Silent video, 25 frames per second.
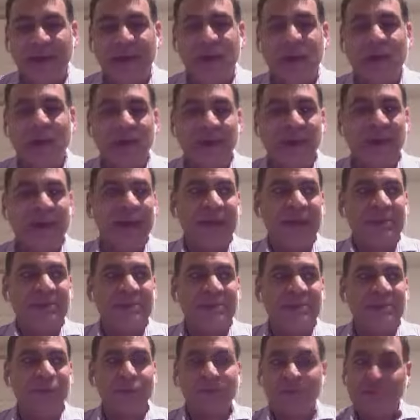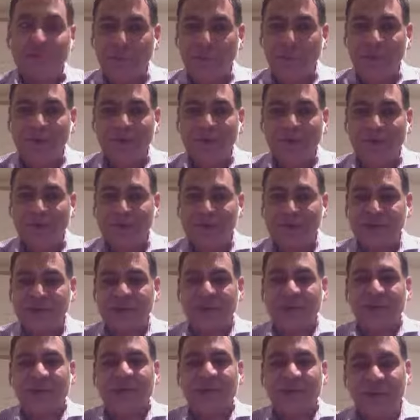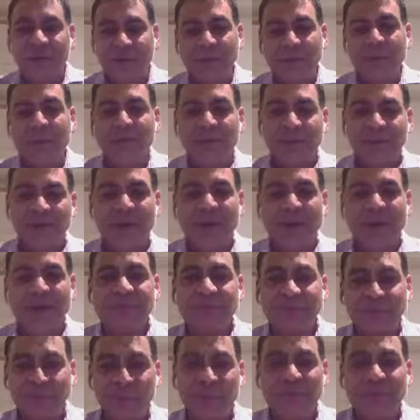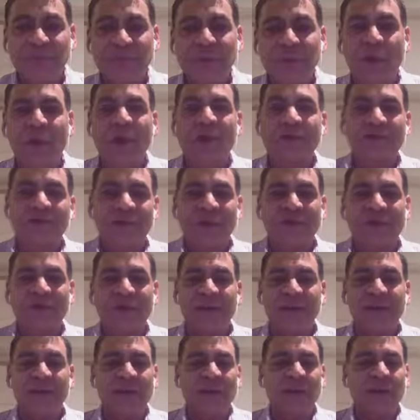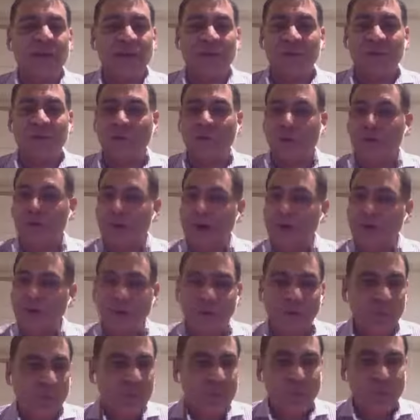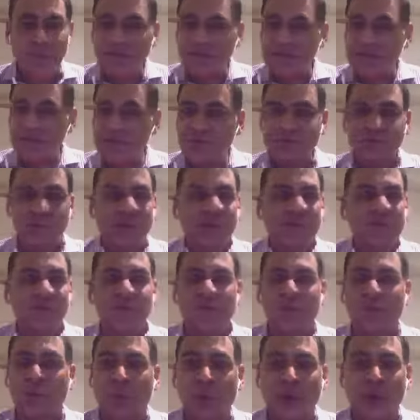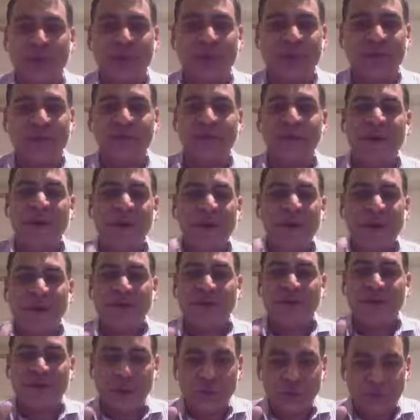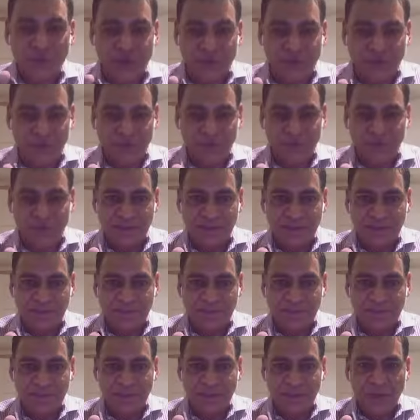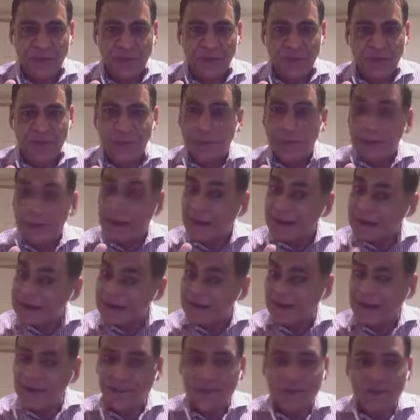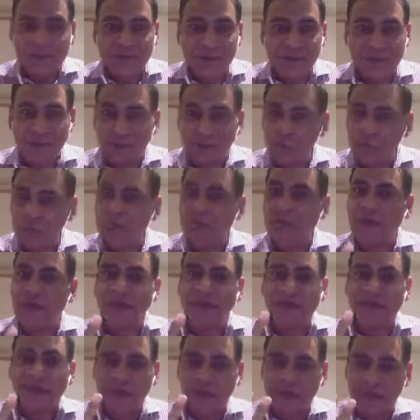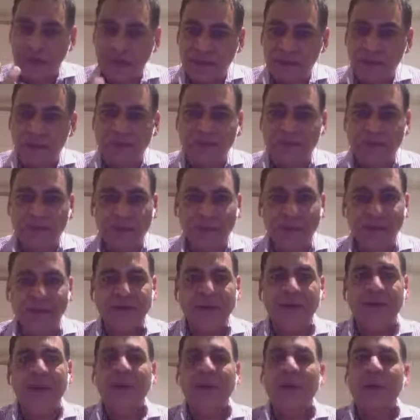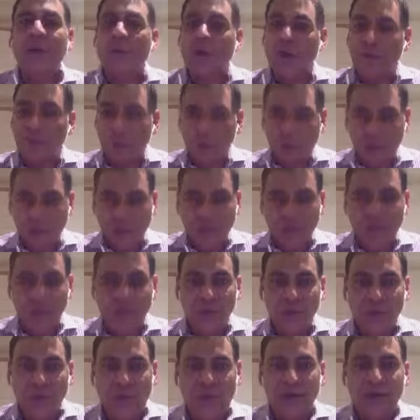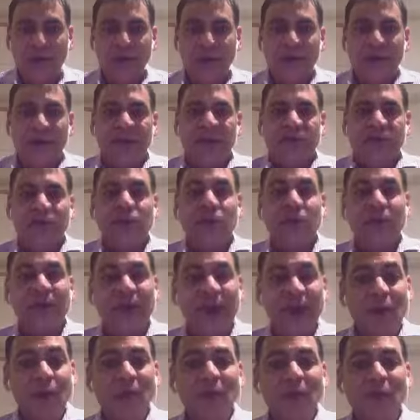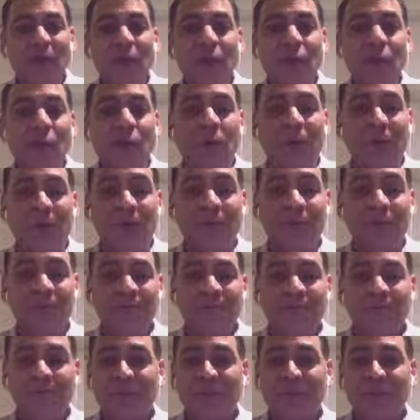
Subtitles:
now, in the last 3-4 years, the number of times that we've been off and I've had a call and go, I don't know what your measurements are, but you're way off, 2 times. Yeah. My team is on board. They respect what we're doing. So now when they go in,